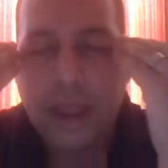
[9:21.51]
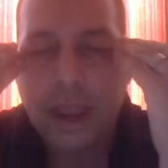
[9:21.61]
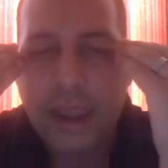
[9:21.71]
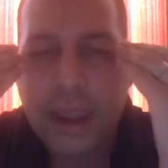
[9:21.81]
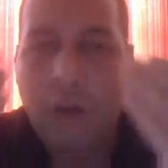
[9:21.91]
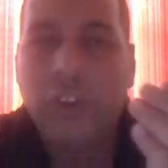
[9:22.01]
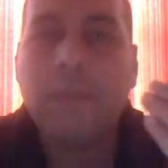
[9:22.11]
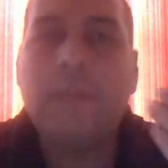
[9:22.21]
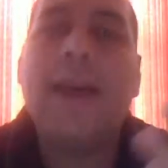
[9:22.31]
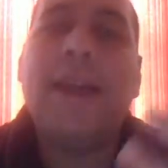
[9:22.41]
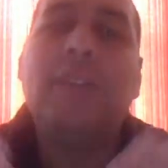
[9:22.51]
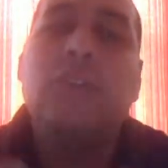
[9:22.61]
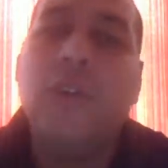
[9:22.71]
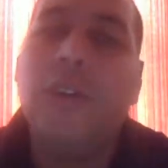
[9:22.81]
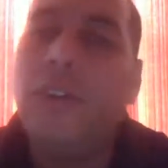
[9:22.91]
allow your
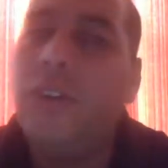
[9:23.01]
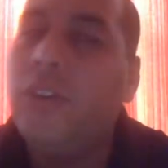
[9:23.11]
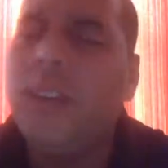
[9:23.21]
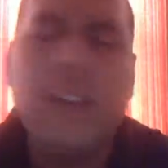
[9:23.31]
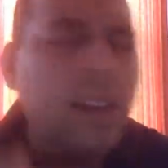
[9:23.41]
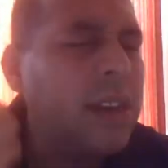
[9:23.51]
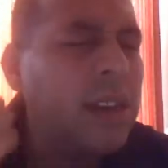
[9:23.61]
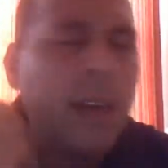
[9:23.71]
mind to learn anything.